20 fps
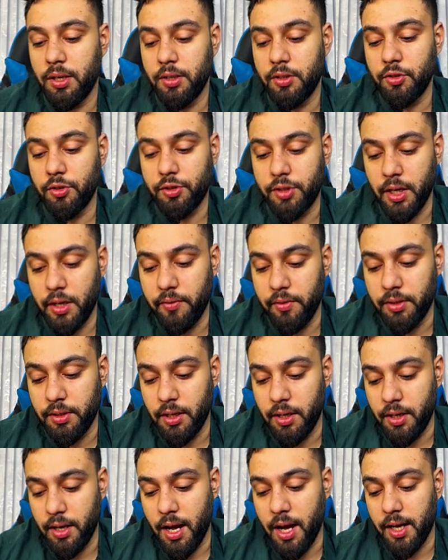to travel the
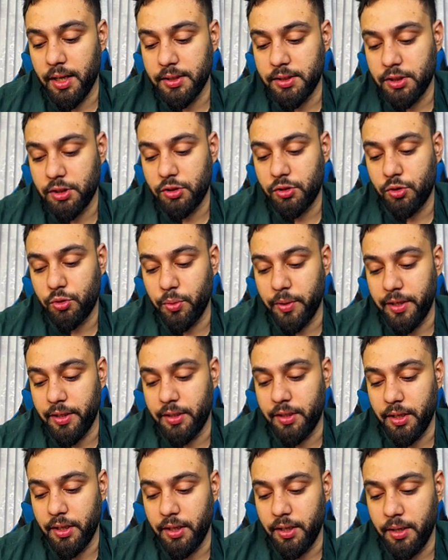last
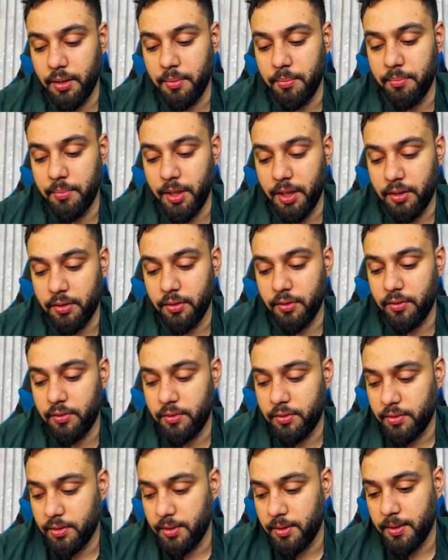20
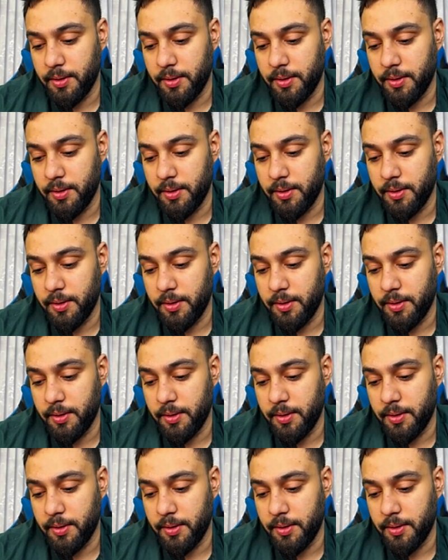meters.